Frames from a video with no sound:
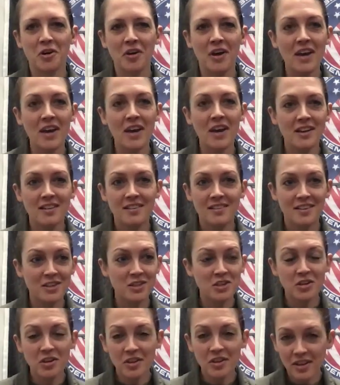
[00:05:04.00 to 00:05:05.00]
"Hey,
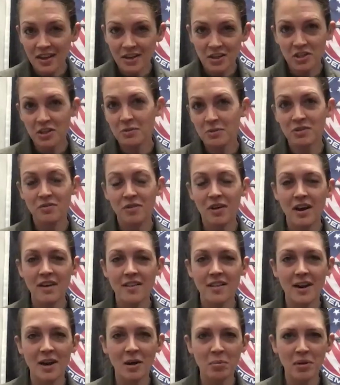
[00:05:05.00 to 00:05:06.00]
did you know like she was flying
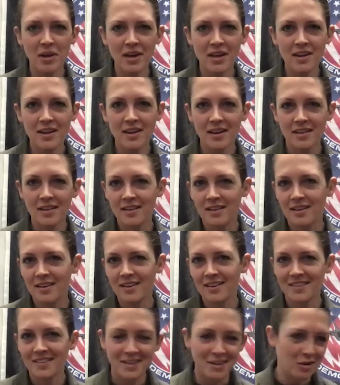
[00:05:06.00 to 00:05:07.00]
that airplane?" And
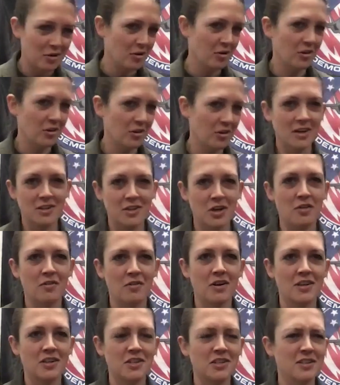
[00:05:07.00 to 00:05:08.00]
the girl looks
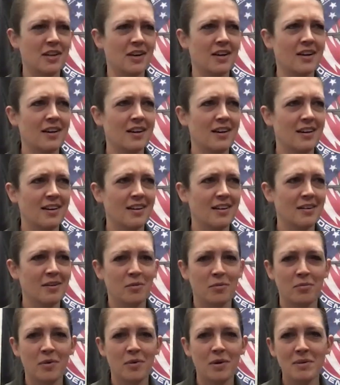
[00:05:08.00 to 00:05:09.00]
over and she's like,
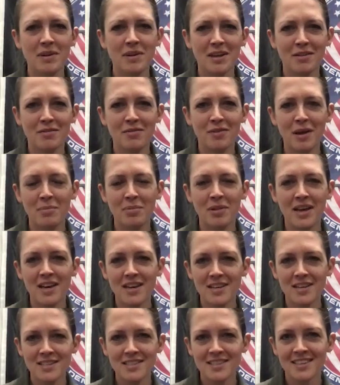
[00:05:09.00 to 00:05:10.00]
"Women can fly
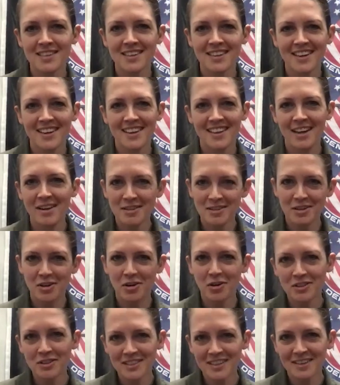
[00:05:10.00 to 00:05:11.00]
planes? Oh, the
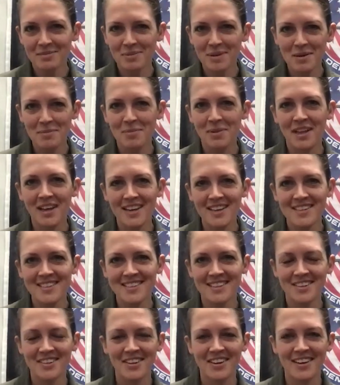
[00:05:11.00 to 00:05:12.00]
girls can compete in
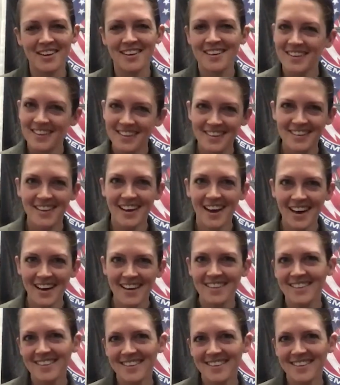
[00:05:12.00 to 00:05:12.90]
planes?" And you're like, "Yeah,